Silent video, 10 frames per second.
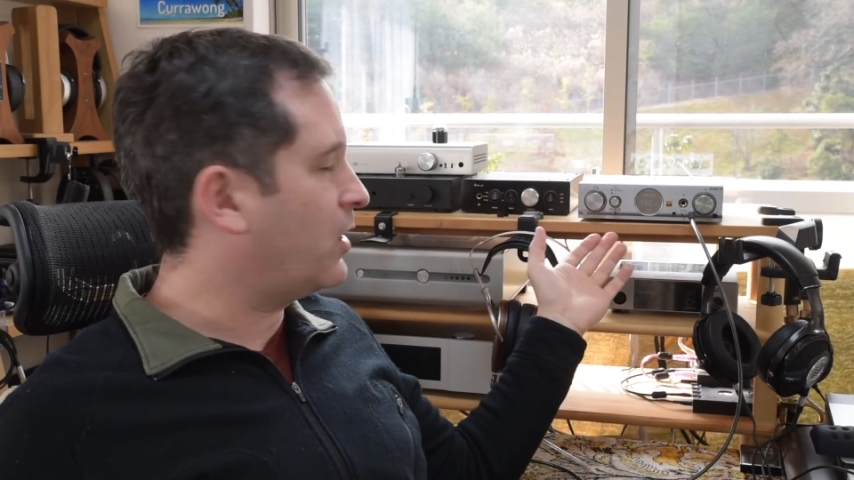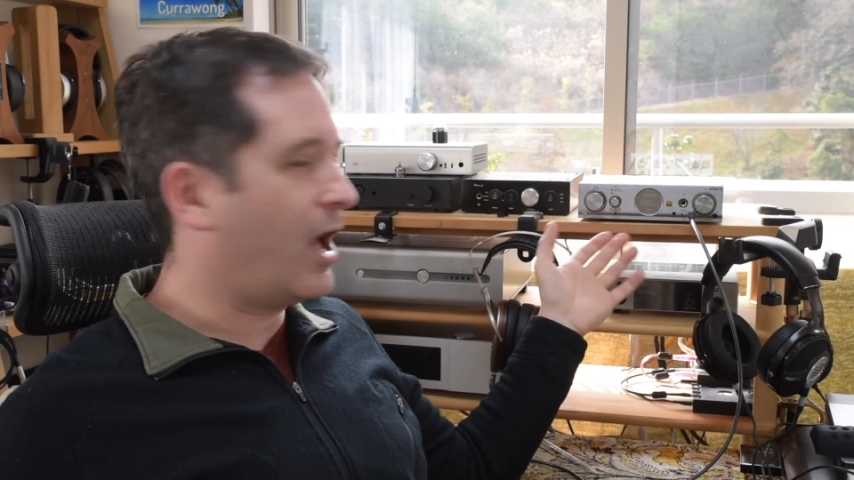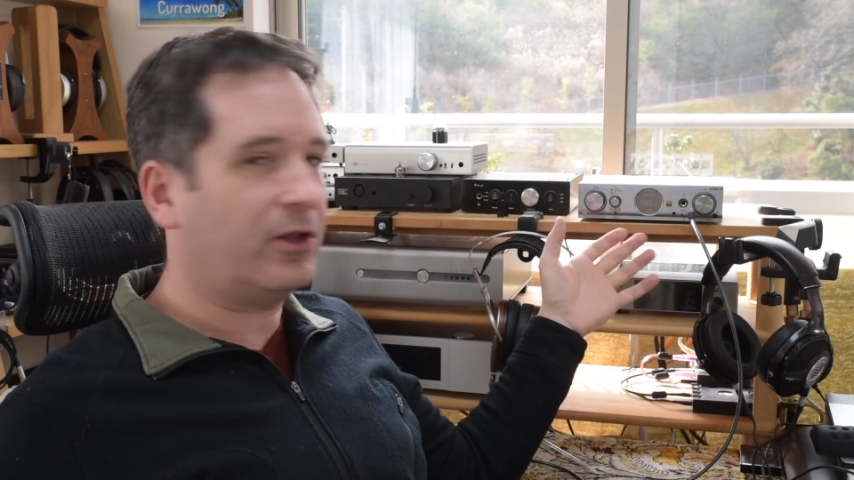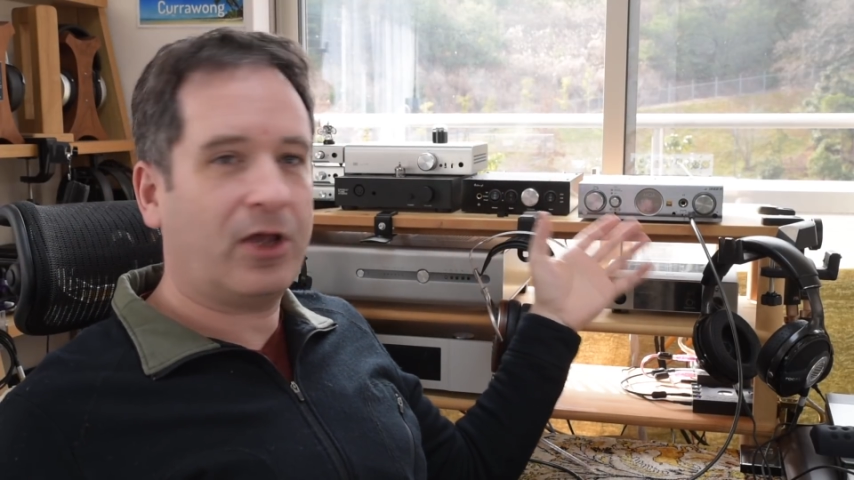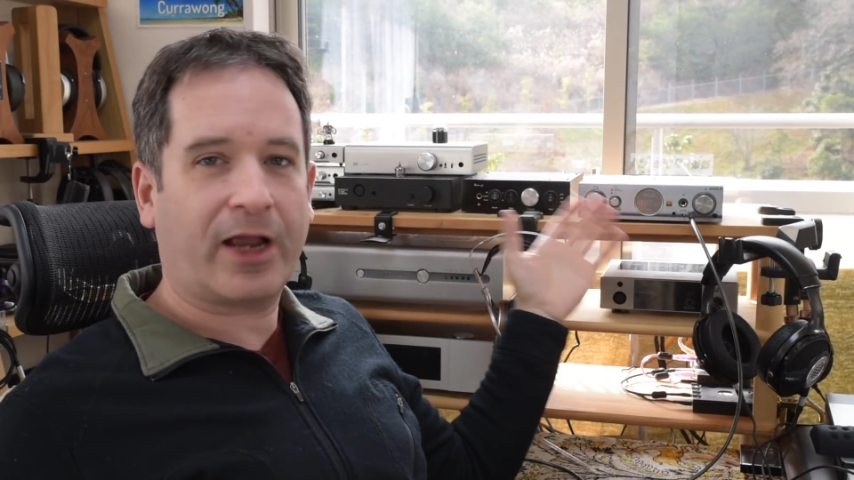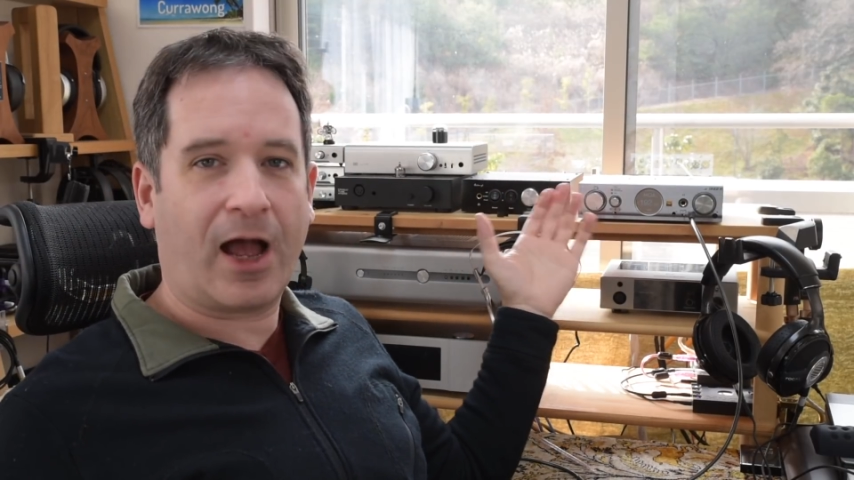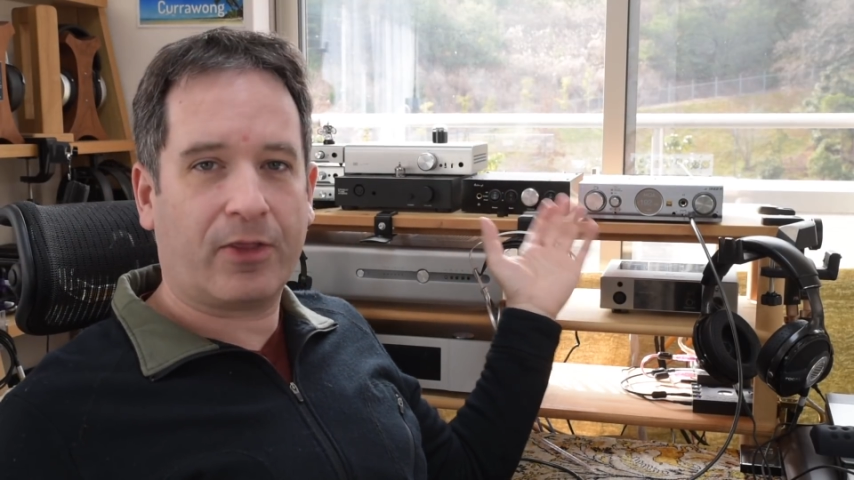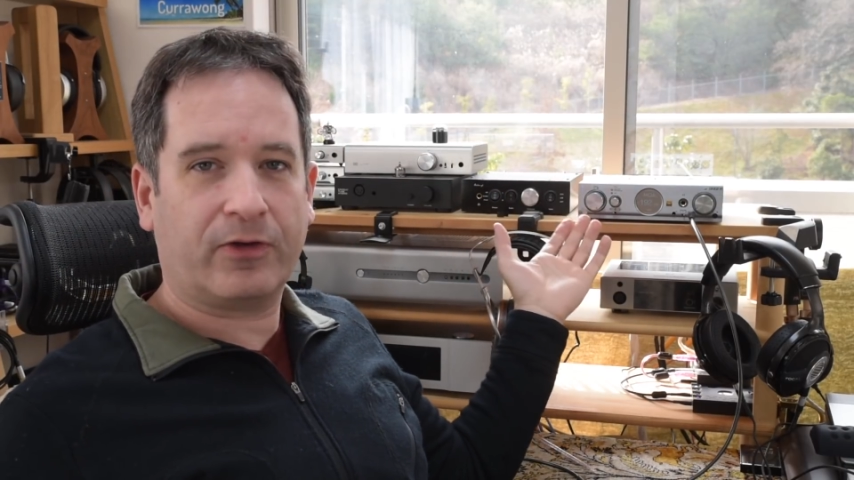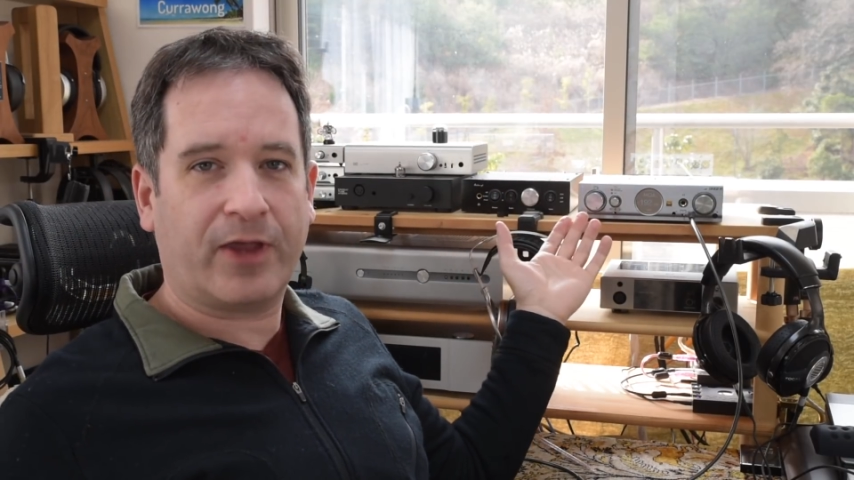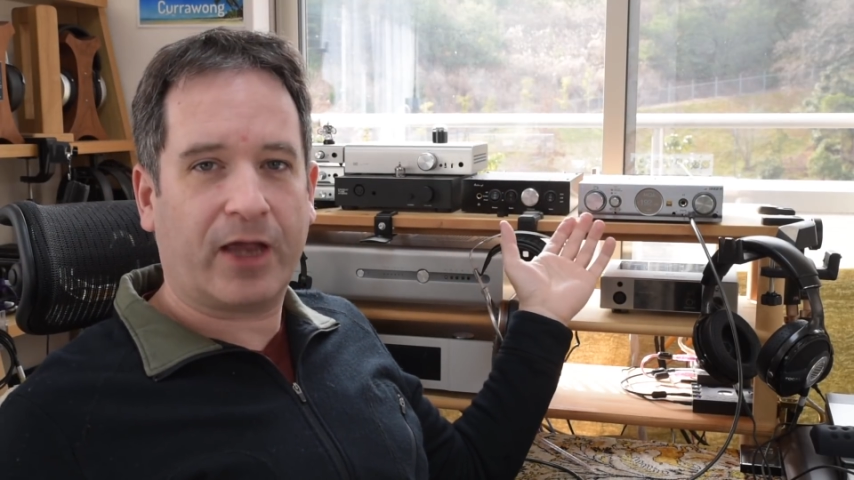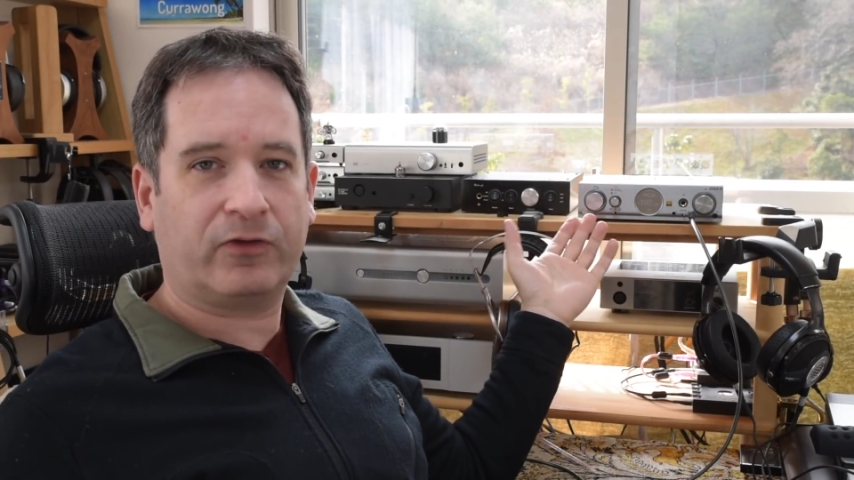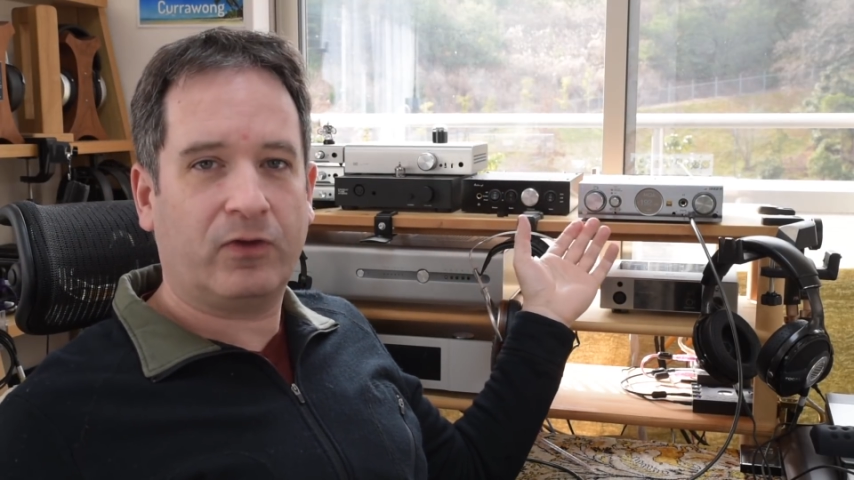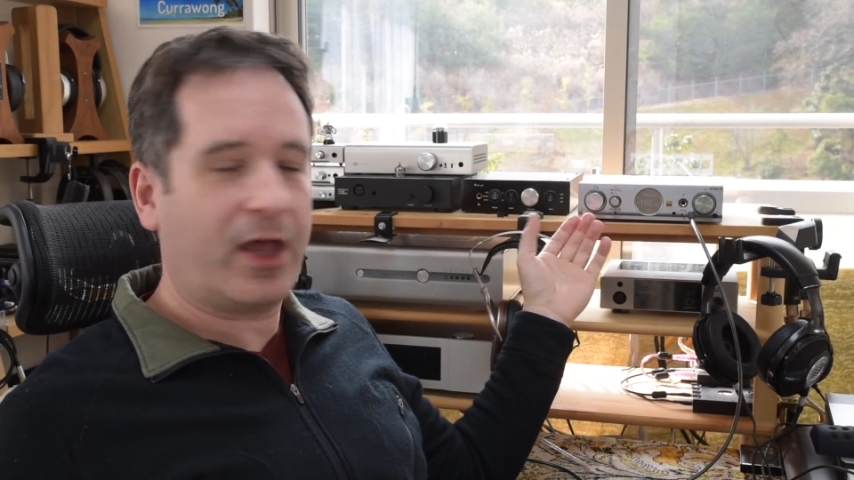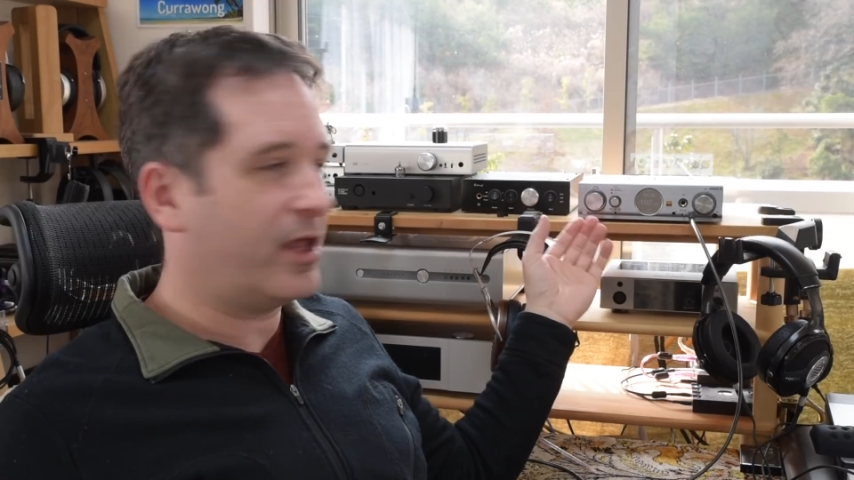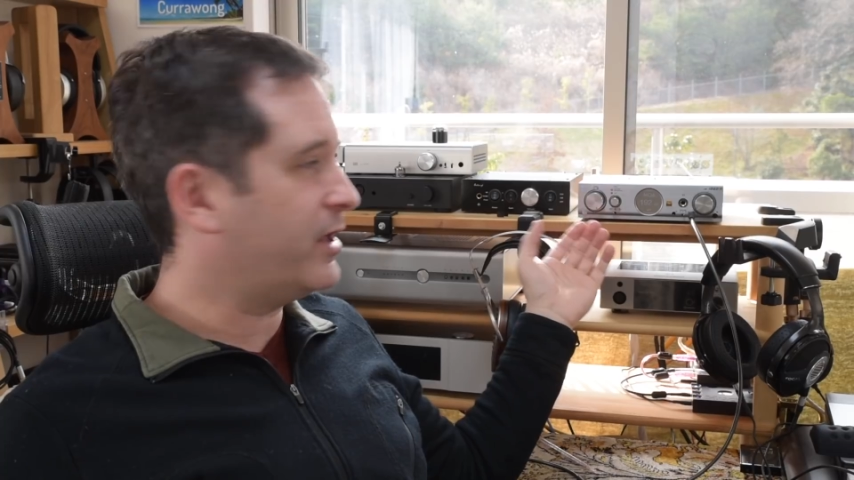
Unlike other DACs, you,